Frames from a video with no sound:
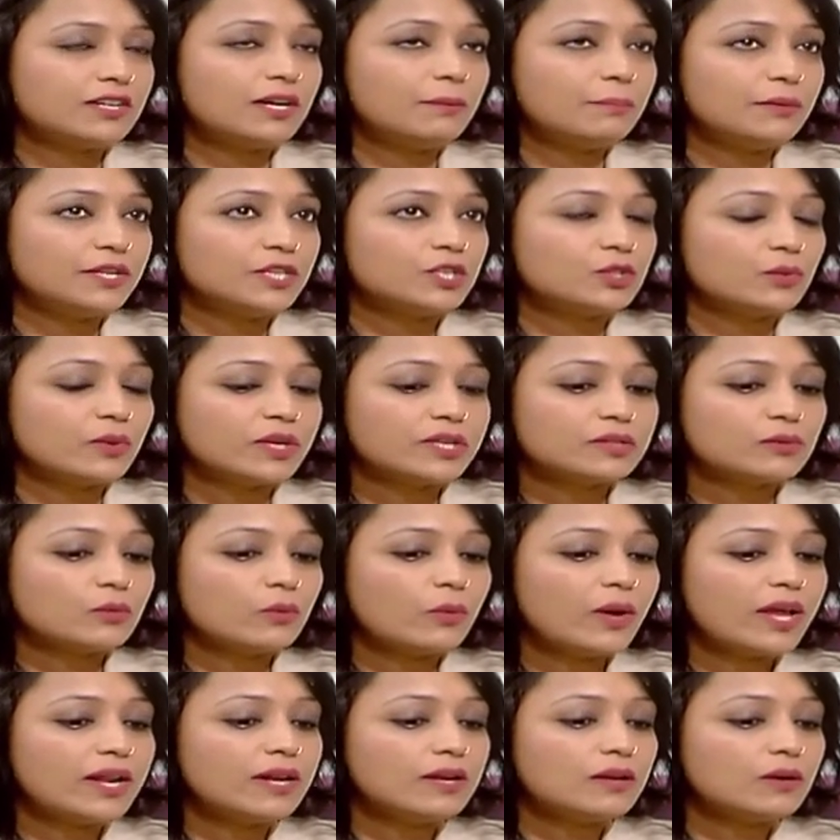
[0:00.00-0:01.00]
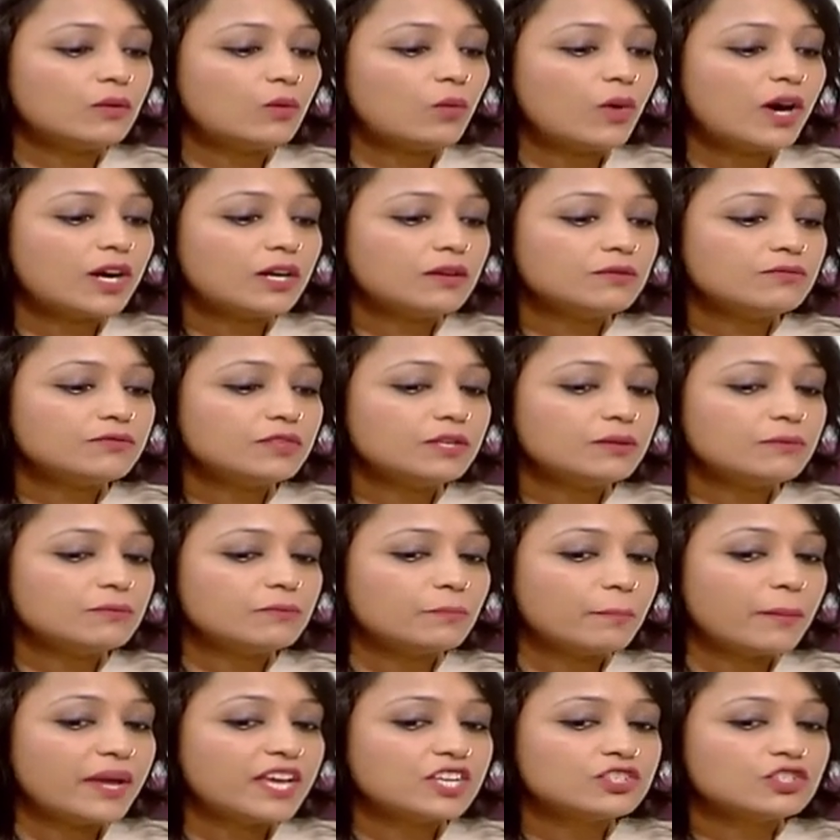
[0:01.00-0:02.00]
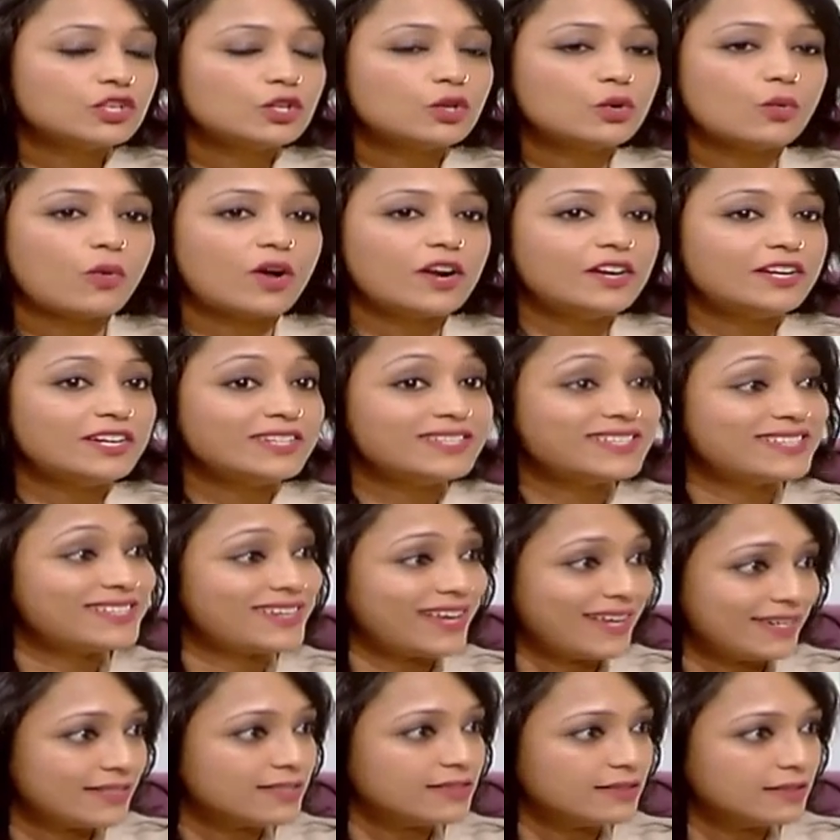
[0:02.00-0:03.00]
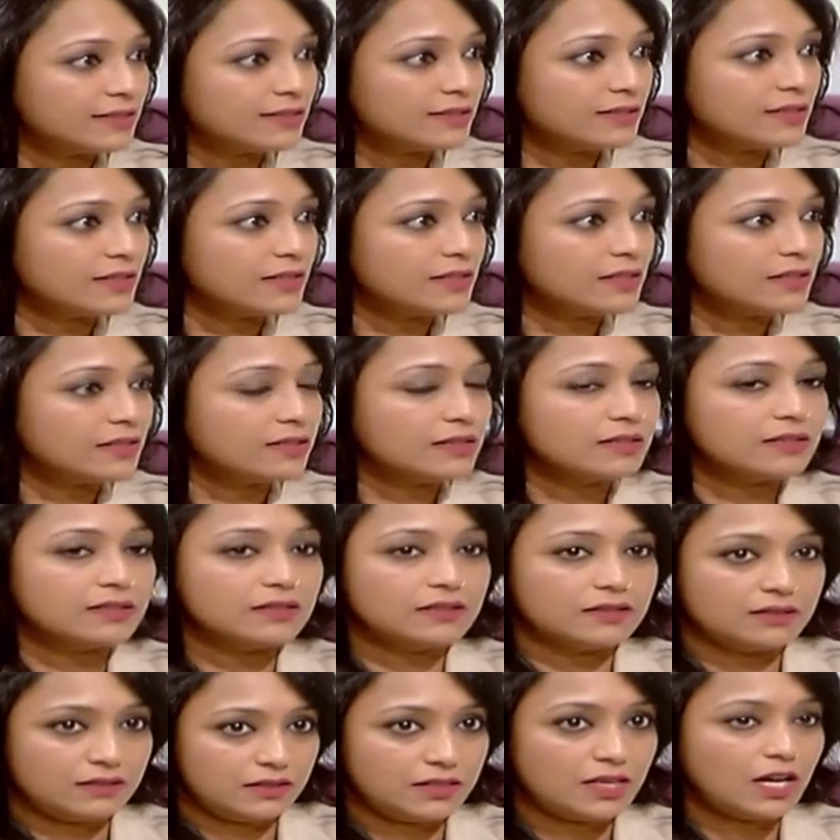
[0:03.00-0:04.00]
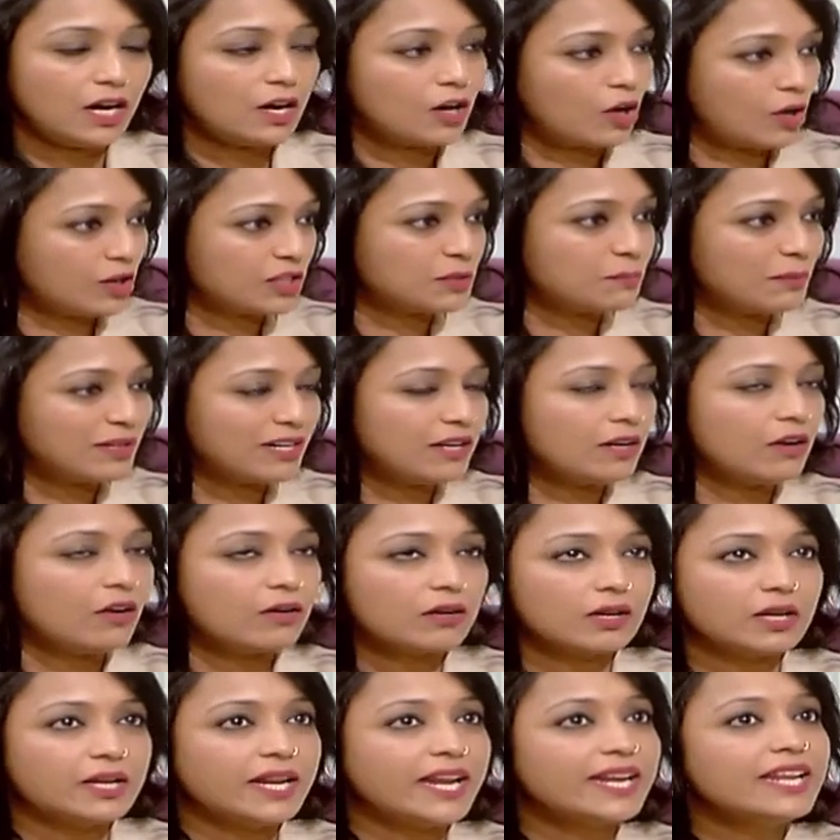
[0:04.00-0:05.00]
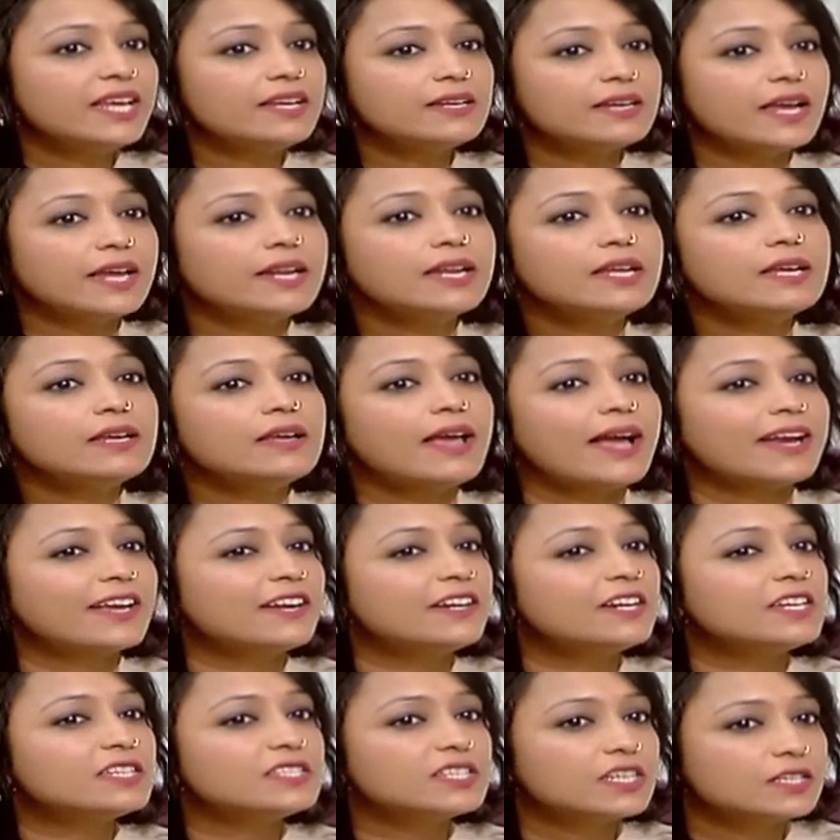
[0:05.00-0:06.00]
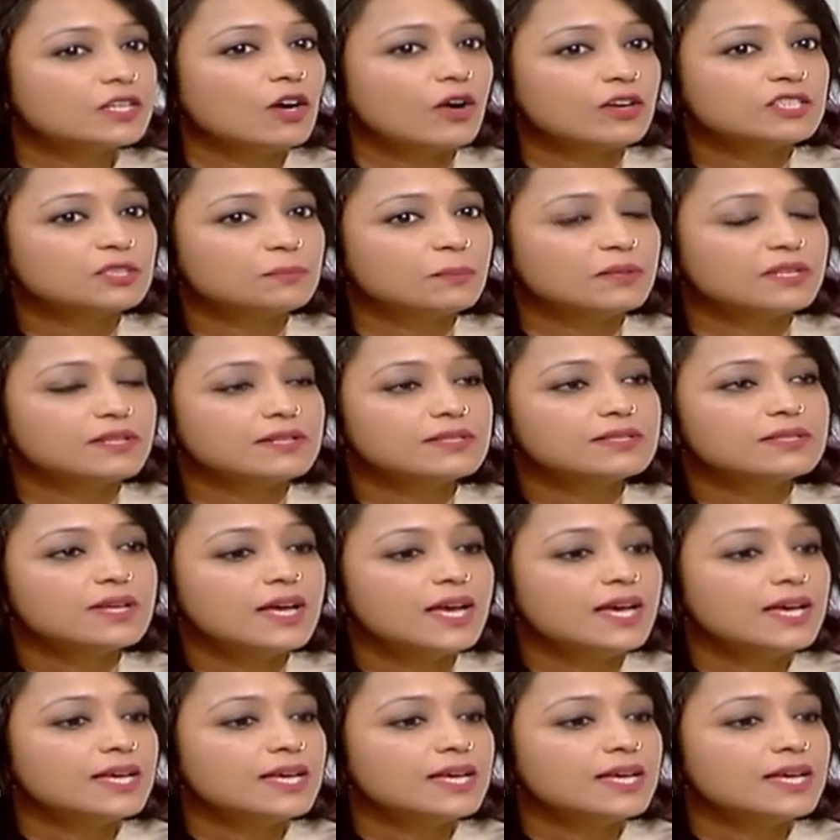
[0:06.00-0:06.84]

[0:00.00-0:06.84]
into it? Well, one of the major quality standard in our hospital or in any accredited hospitals